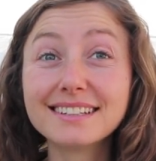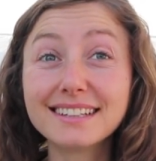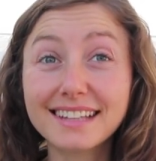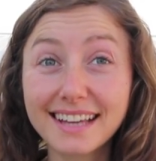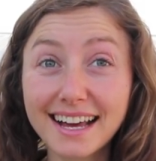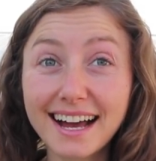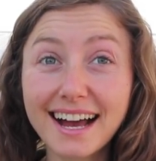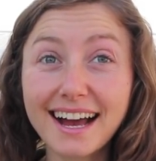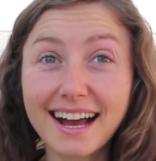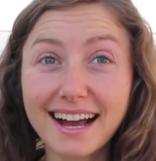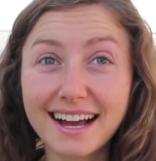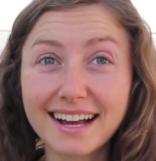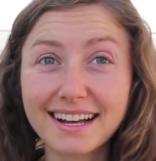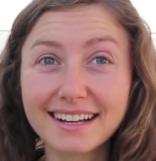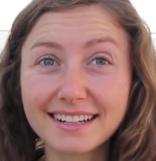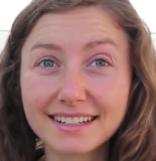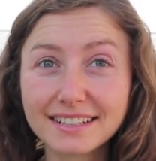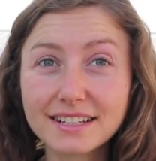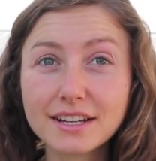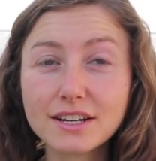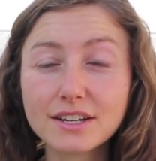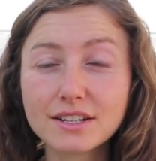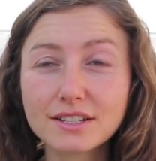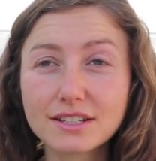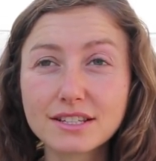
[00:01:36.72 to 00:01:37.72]
Yeah.
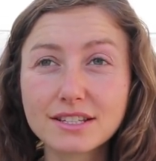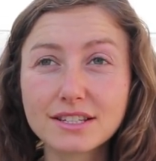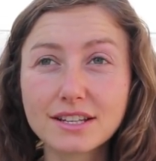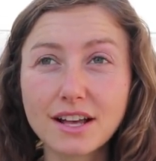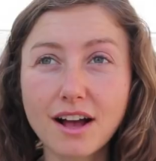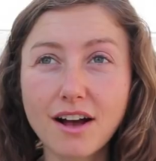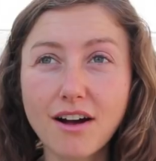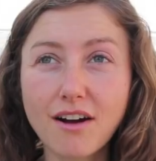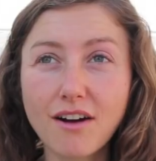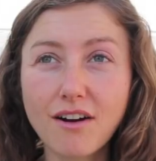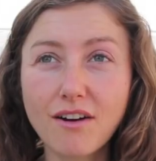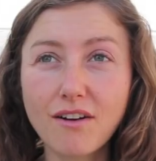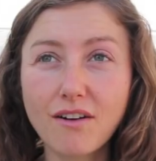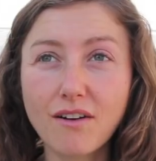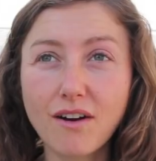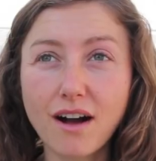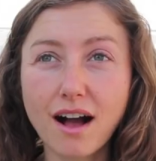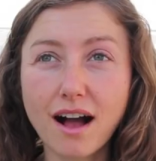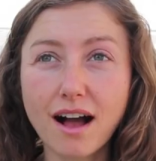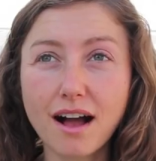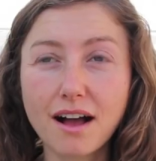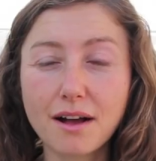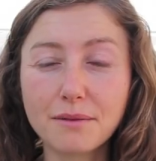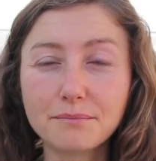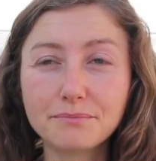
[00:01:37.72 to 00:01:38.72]
So
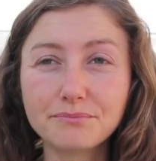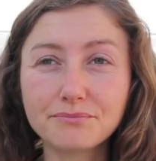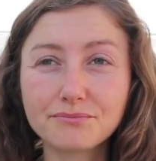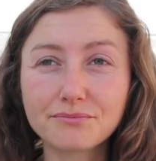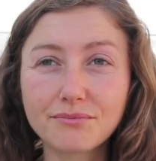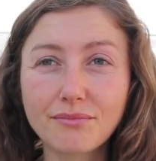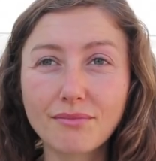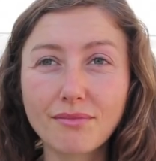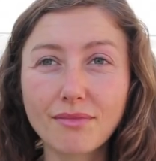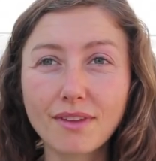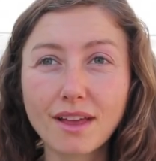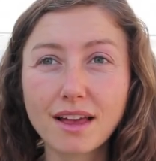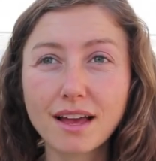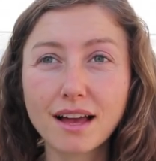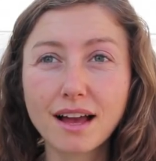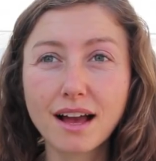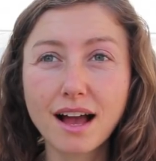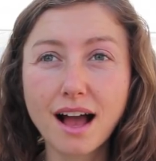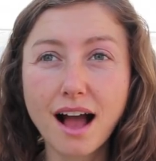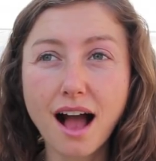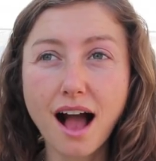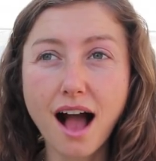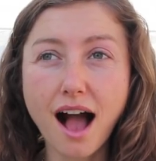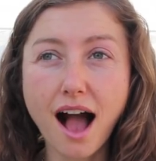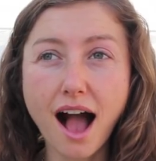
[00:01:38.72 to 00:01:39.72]

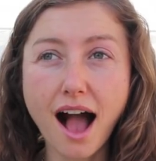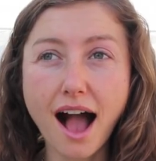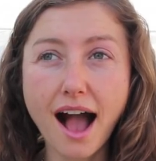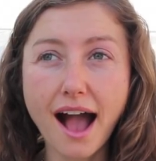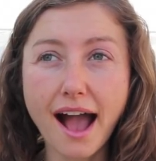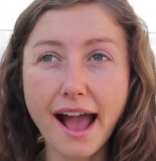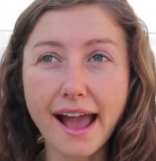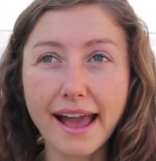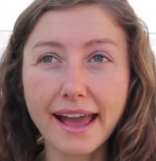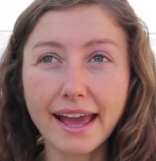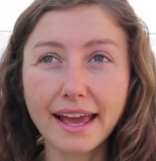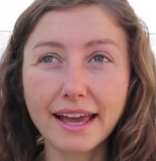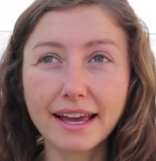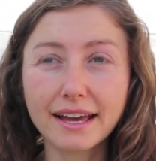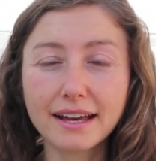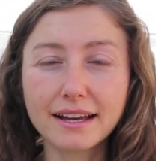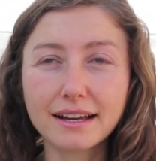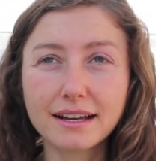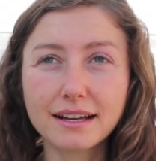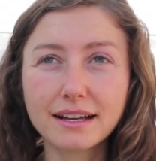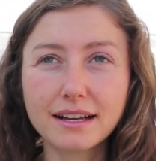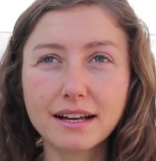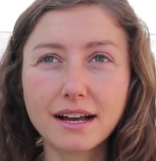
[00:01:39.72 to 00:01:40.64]
I